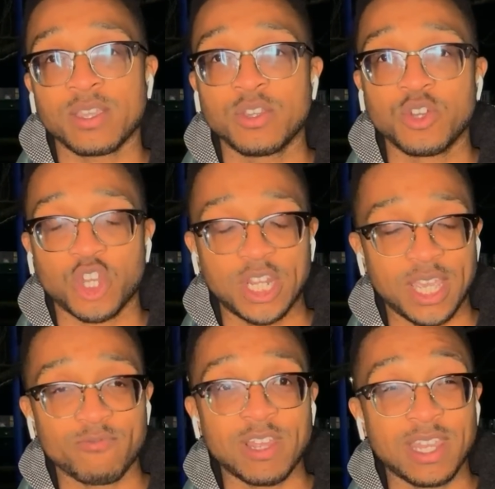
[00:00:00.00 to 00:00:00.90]
you're not going to
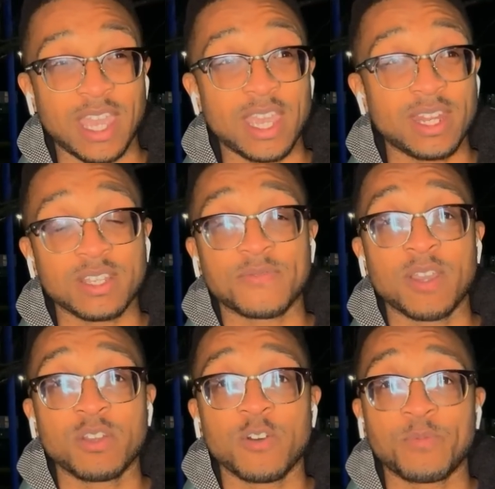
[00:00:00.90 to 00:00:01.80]
get relegated, and that's fair
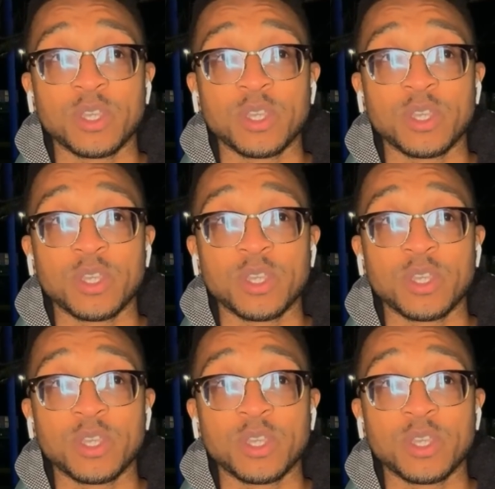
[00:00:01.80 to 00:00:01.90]
enough.